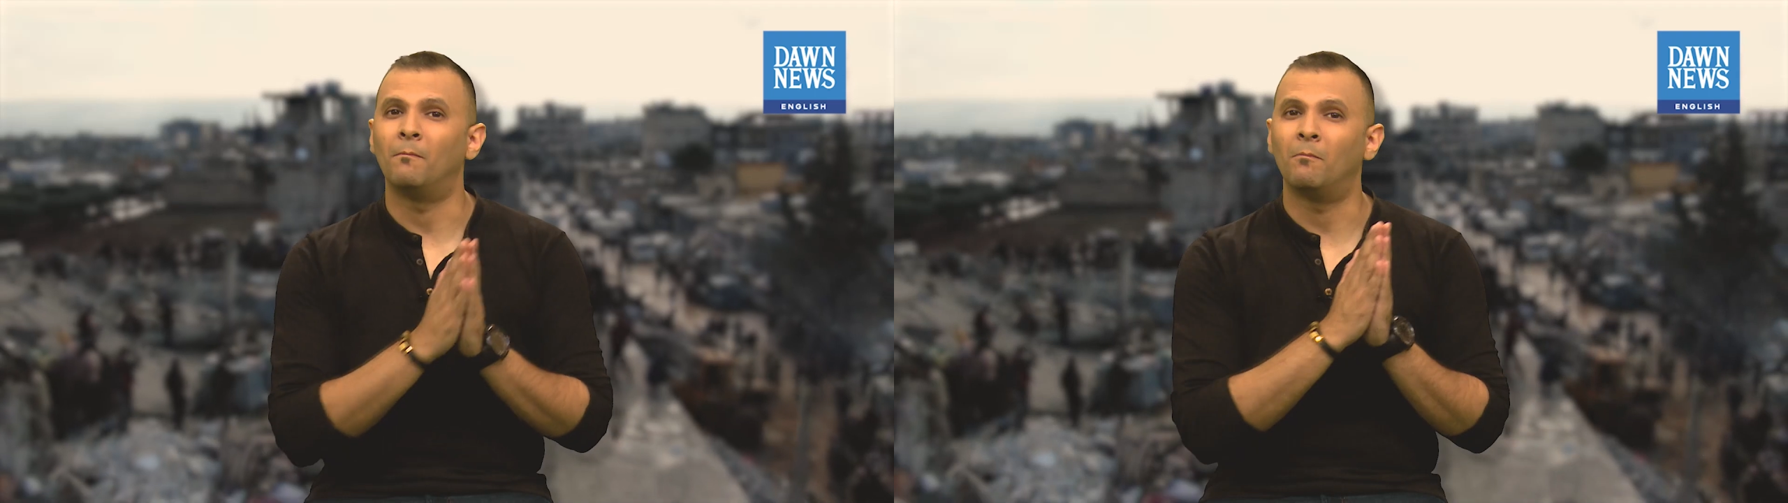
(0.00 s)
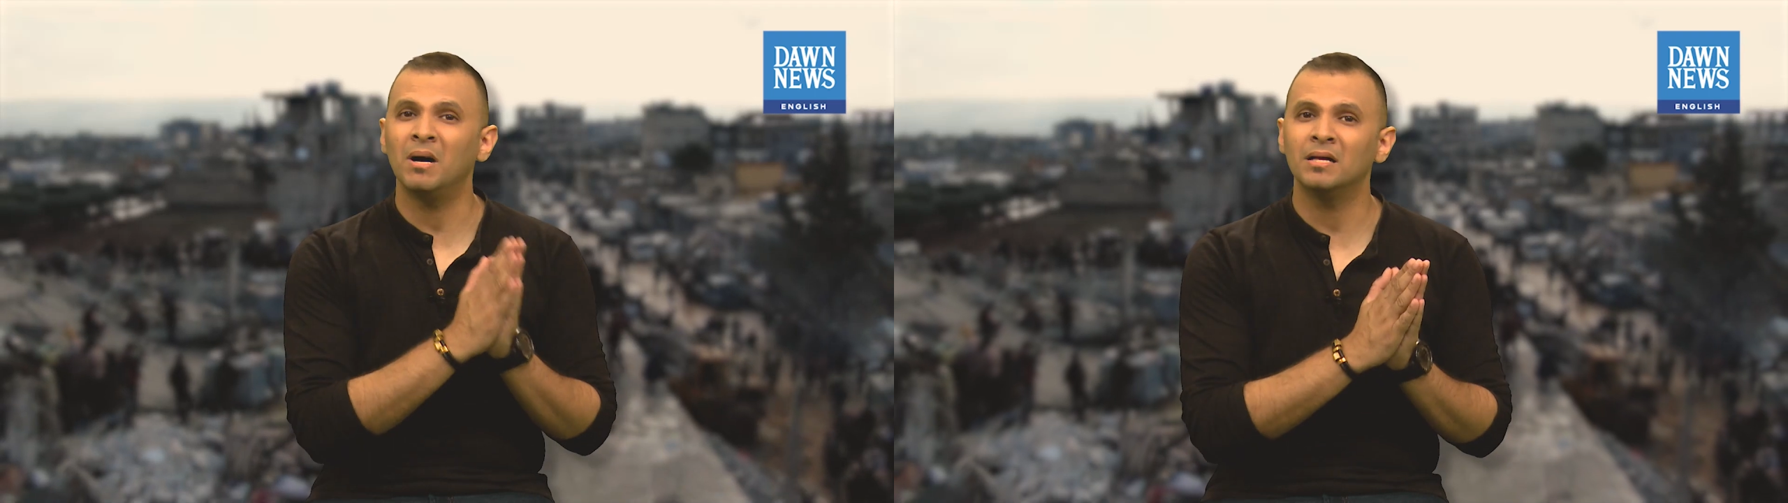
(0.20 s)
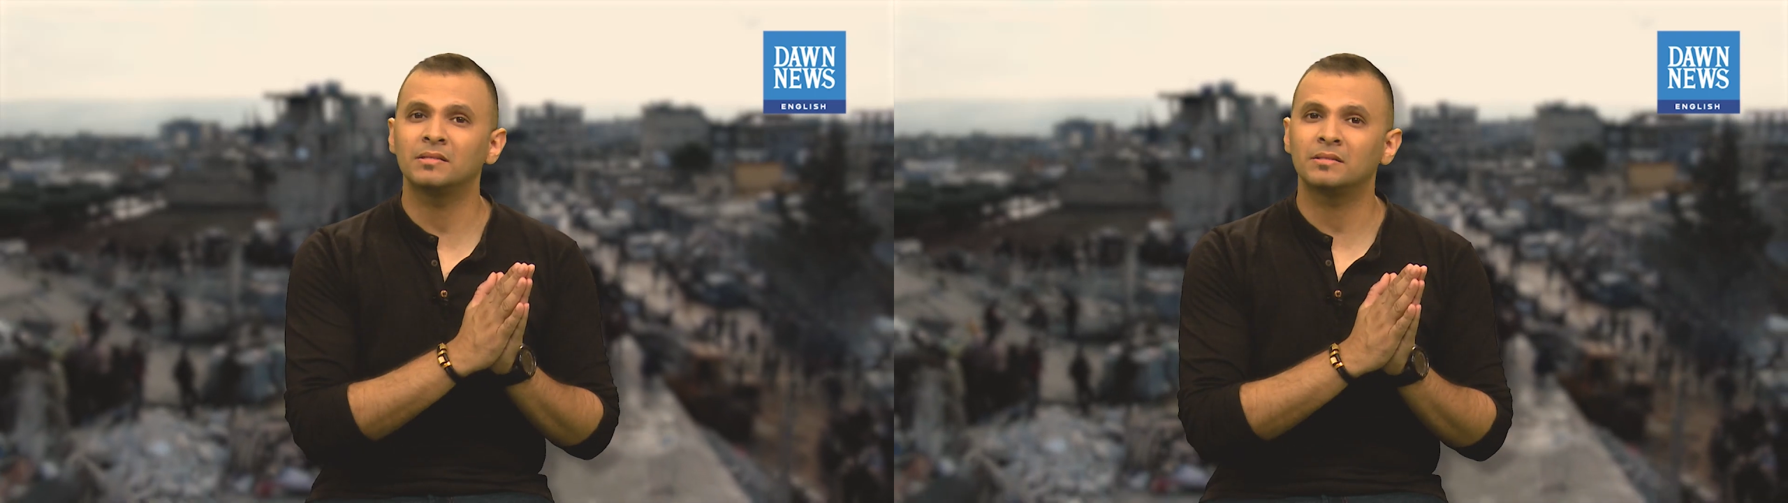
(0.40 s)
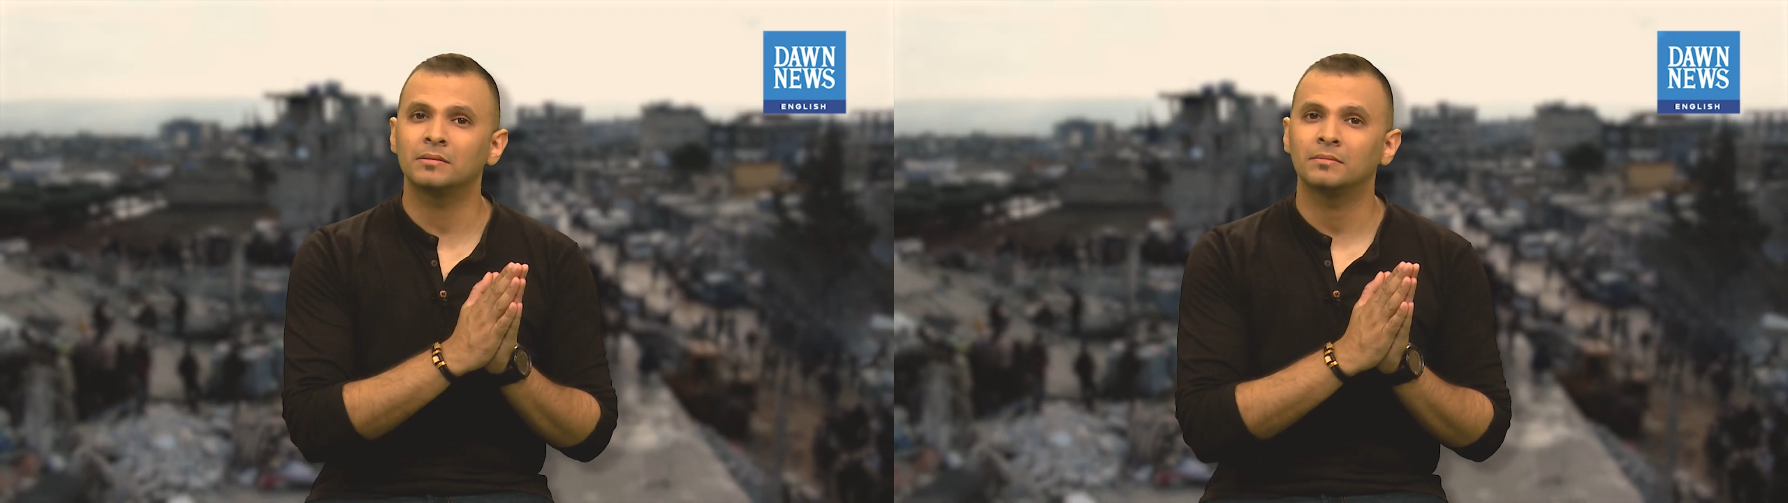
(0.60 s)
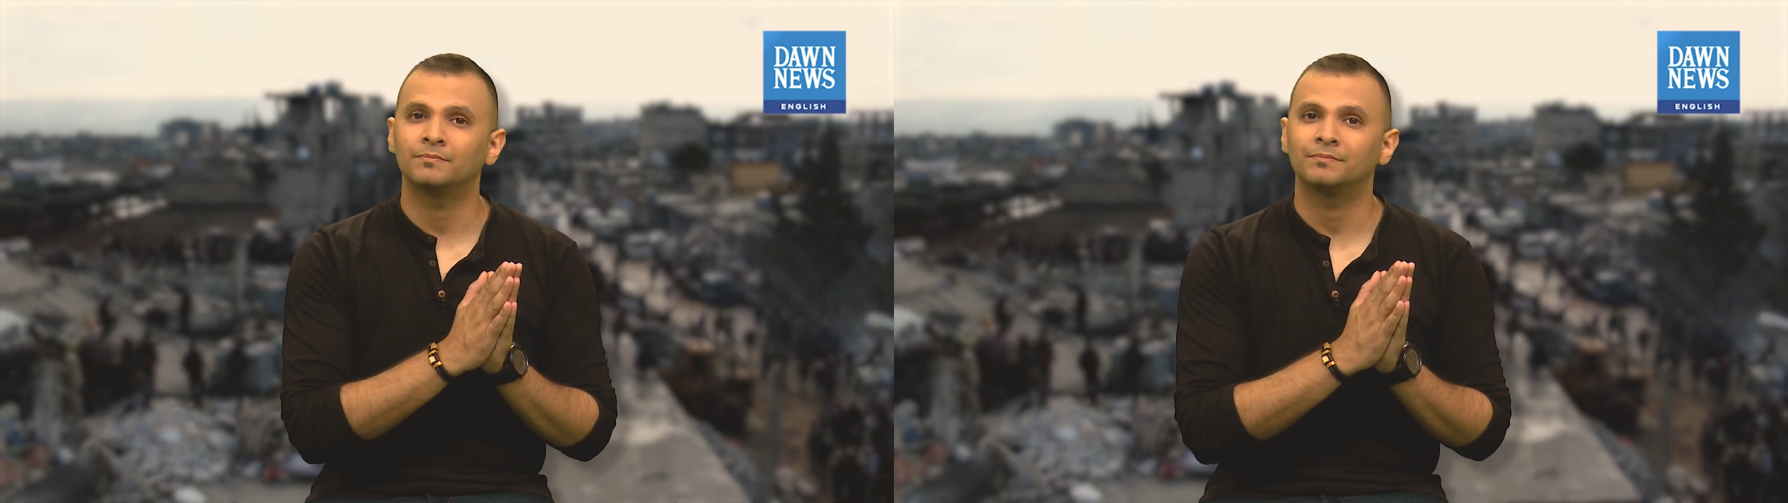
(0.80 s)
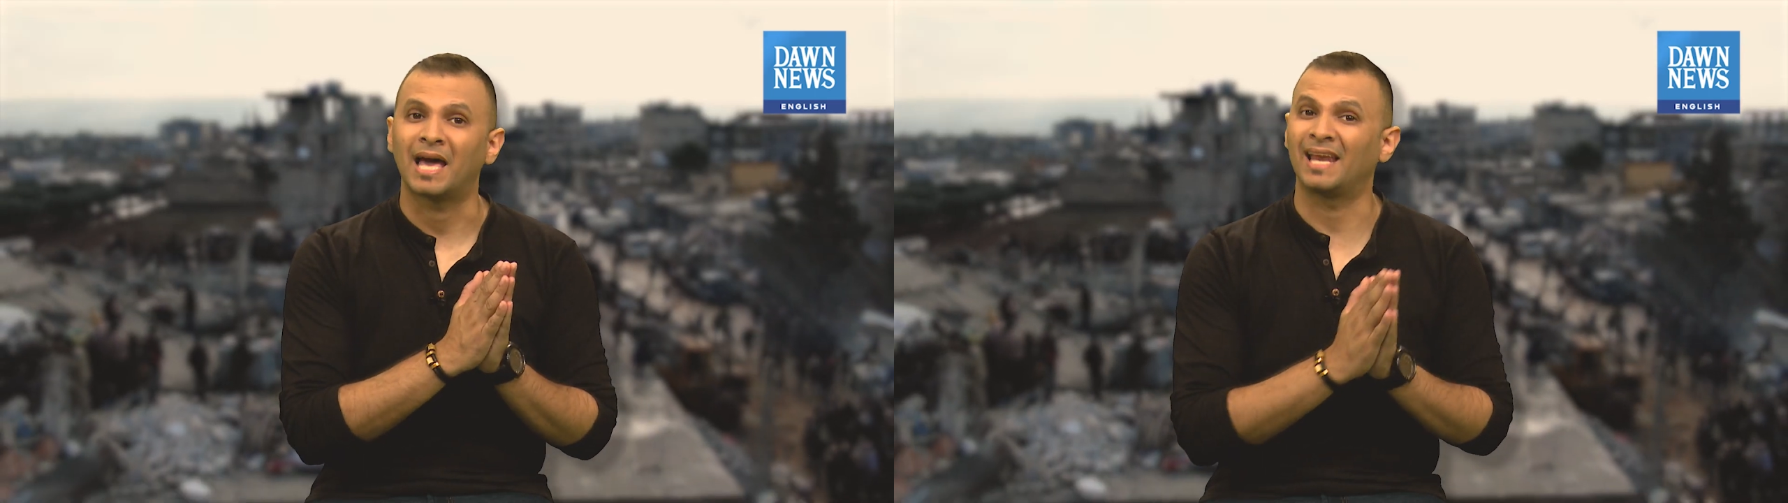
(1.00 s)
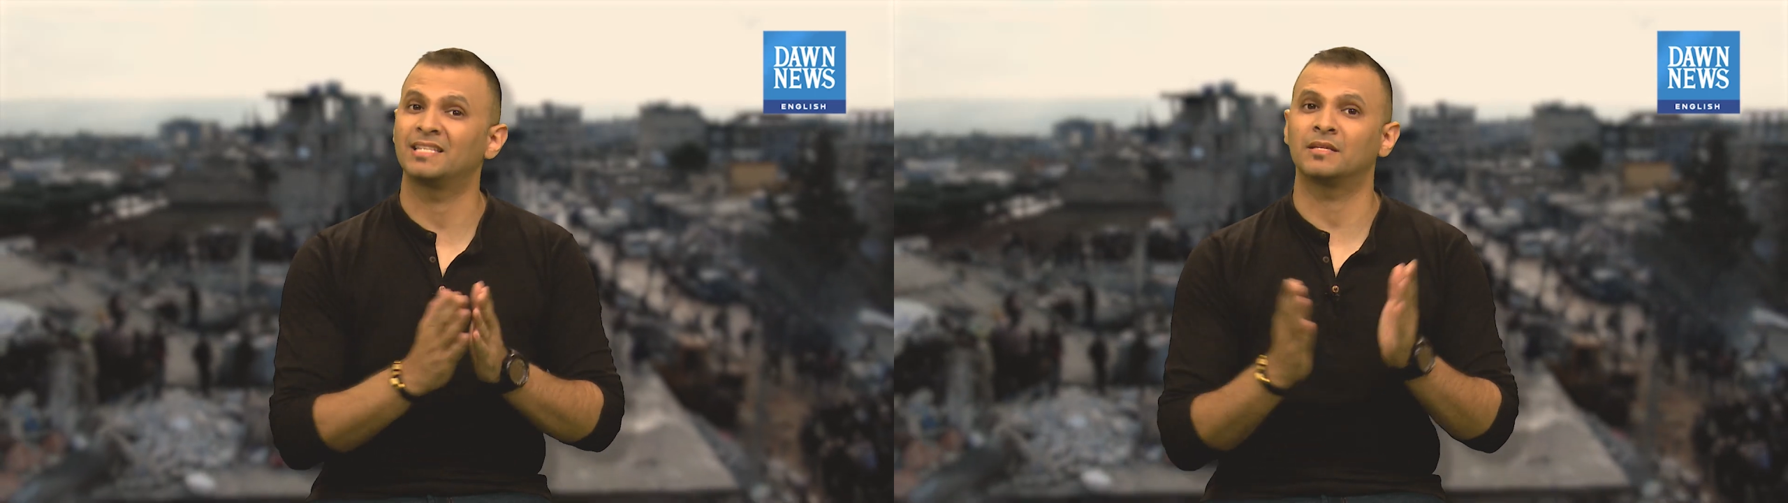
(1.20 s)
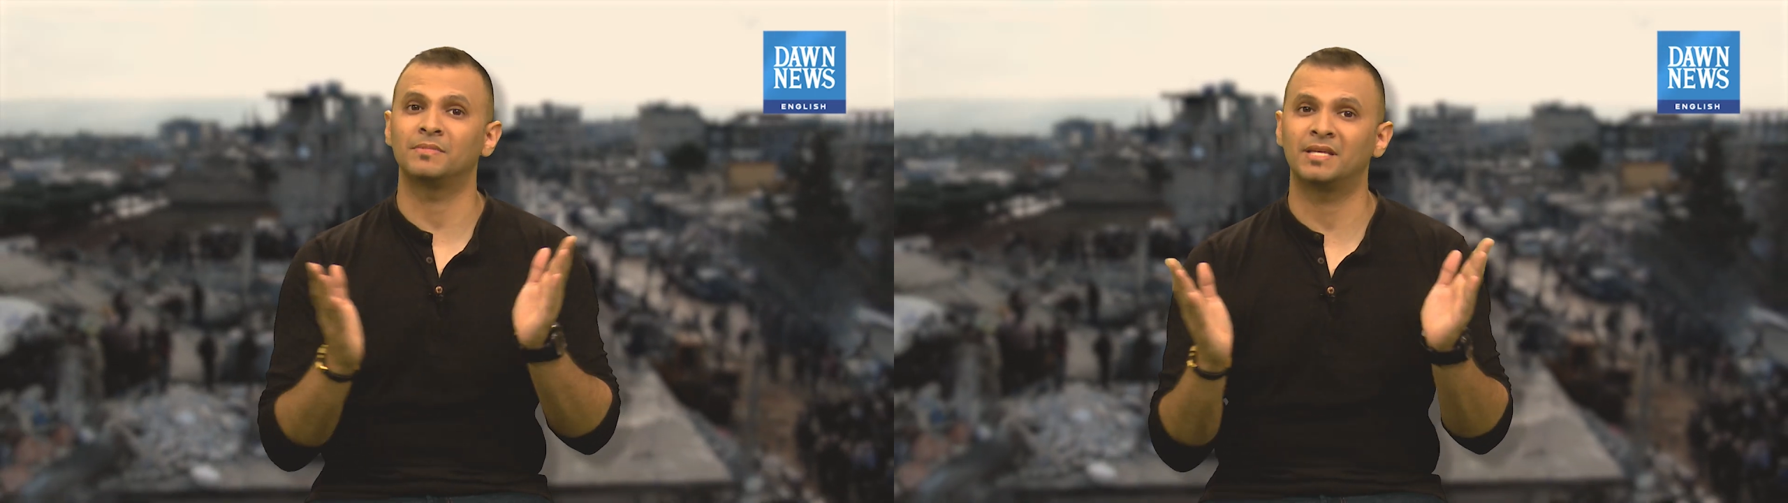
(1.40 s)
months, and in
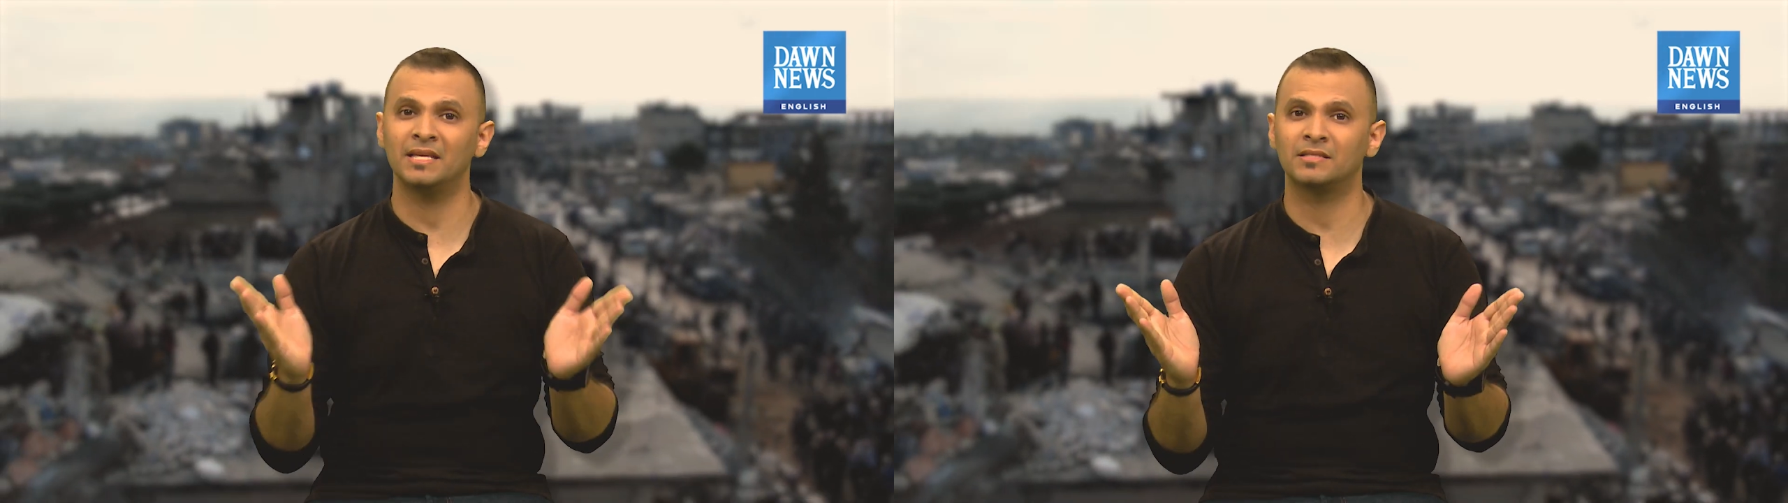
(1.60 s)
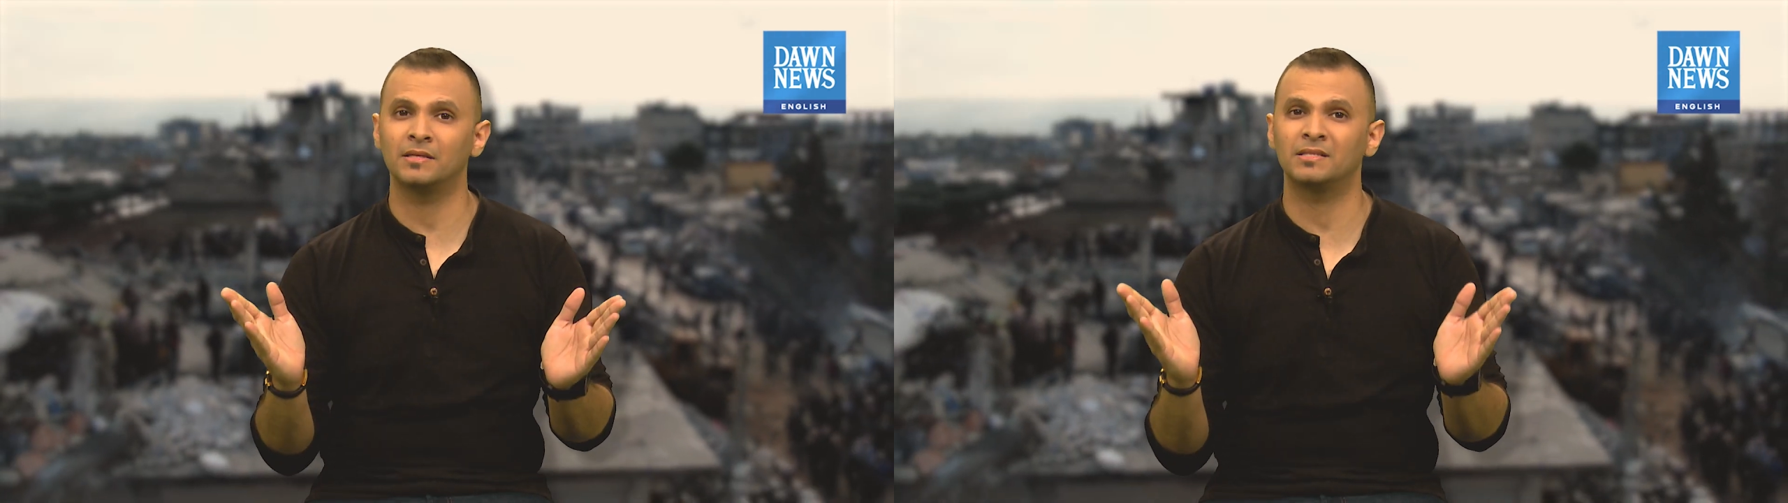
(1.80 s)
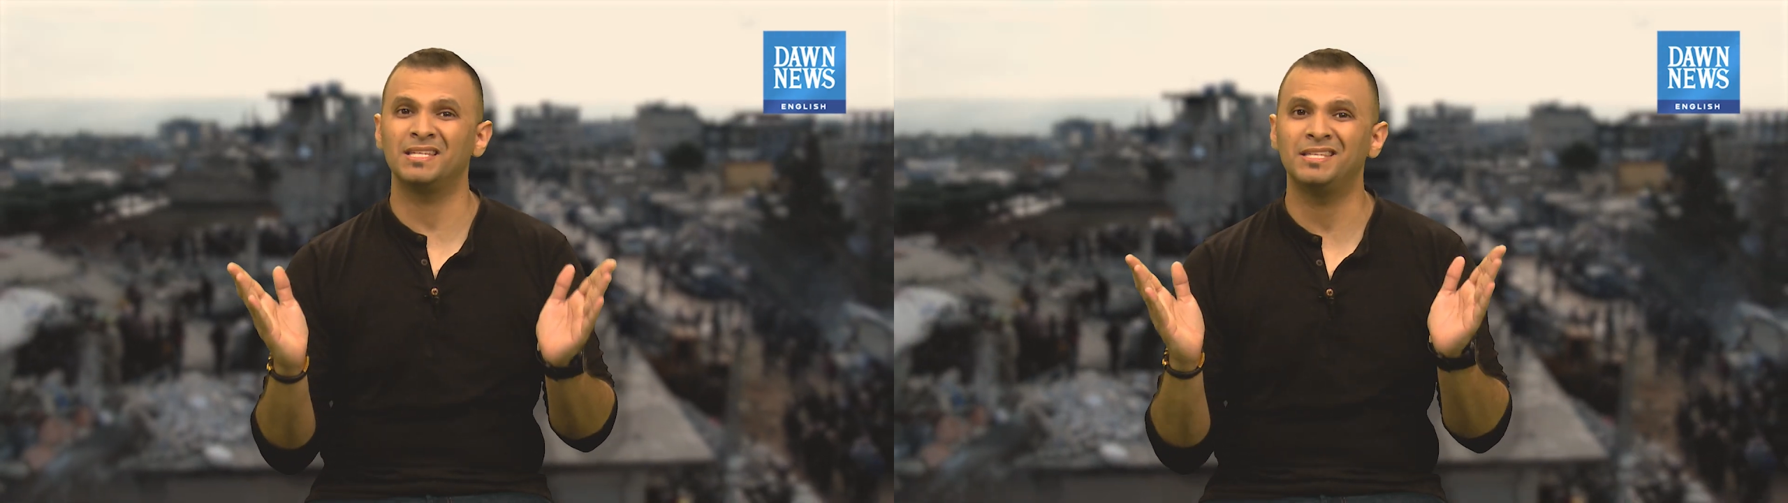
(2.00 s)
some cases,